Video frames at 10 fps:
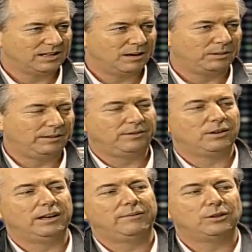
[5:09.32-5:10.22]
example, if
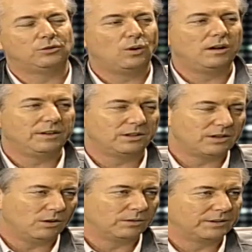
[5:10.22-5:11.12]
you're if you're 12
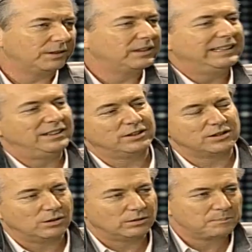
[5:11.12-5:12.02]
years old, 13
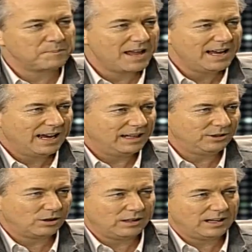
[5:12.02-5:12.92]
years old,
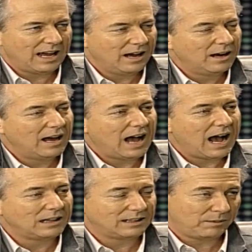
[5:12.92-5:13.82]
and you're in
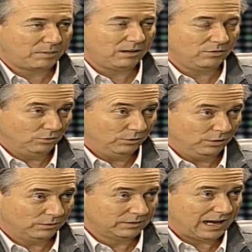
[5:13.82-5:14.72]
Algebra
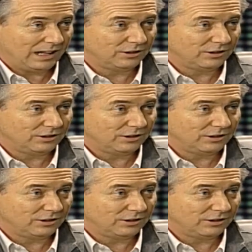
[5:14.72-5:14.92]
Uno, mm -hmm.